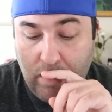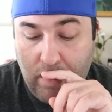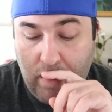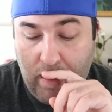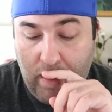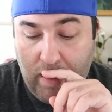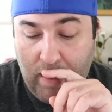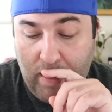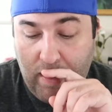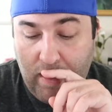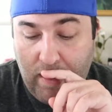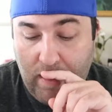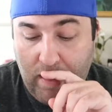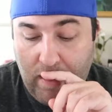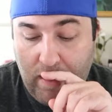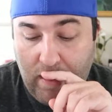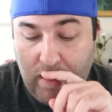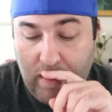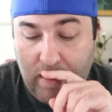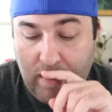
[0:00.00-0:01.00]

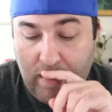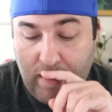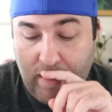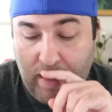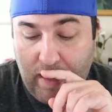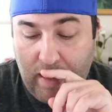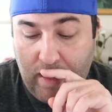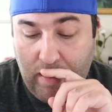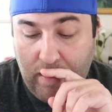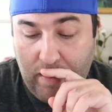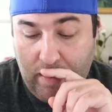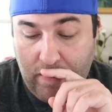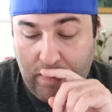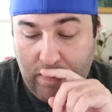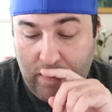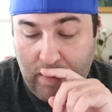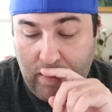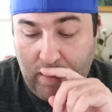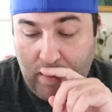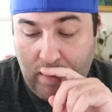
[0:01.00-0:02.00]
and got
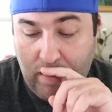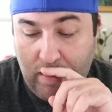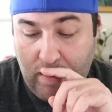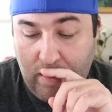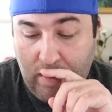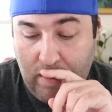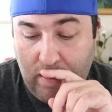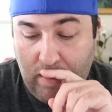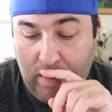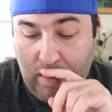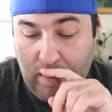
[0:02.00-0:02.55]
nothing.